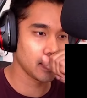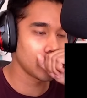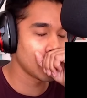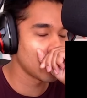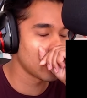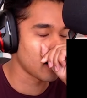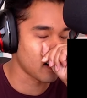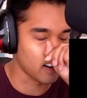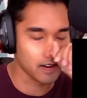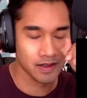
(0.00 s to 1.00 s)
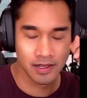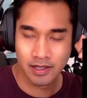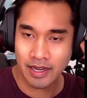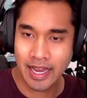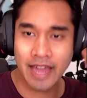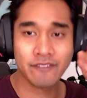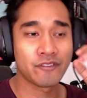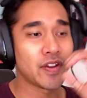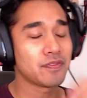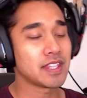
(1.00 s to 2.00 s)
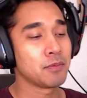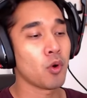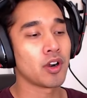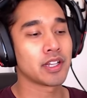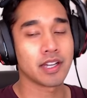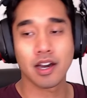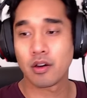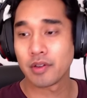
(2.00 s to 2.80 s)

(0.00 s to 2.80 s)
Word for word: Oh, I had 50 more to go,